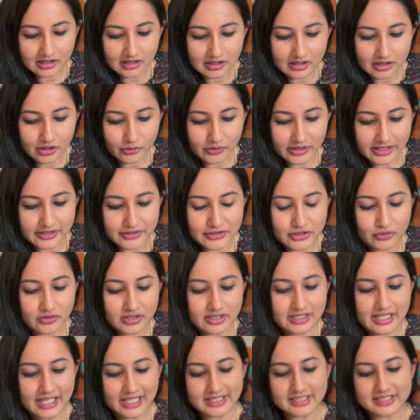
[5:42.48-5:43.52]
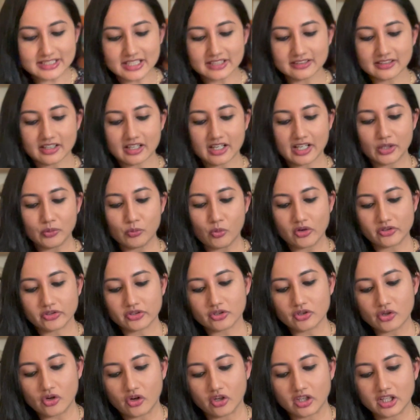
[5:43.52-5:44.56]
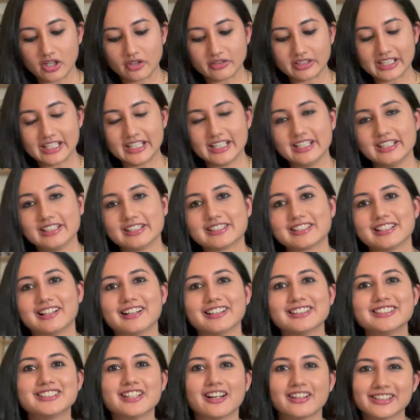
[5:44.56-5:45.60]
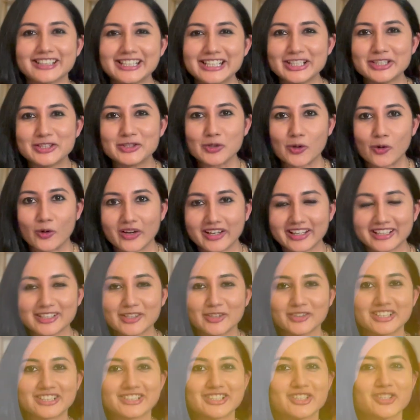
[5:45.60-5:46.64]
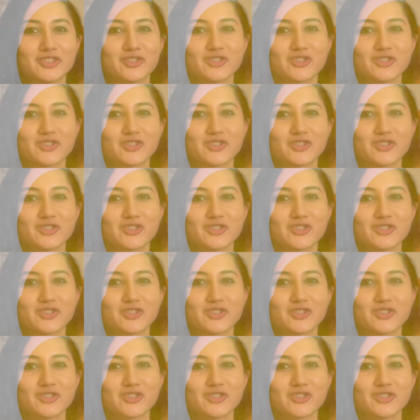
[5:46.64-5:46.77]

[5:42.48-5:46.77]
Okay, so the next thing that I want to call out is a ducky toy. Now, this is